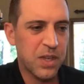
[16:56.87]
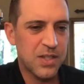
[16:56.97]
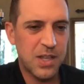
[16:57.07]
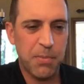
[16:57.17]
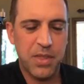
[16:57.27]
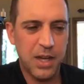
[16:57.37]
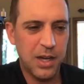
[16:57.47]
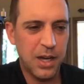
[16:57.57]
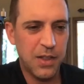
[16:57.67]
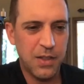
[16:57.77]

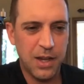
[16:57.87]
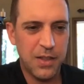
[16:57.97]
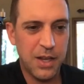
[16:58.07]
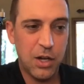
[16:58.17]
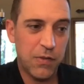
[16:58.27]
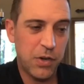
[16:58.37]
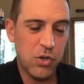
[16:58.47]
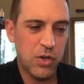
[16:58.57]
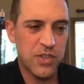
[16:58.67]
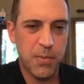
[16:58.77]
something in the near
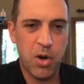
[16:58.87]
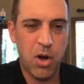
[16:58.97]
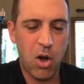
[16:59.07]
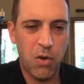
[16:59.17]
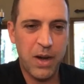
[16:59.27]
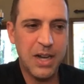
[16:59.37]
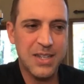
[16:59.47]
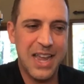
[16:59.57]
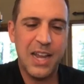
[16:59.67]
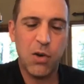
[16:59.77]
future. If some aren't already say, hey, in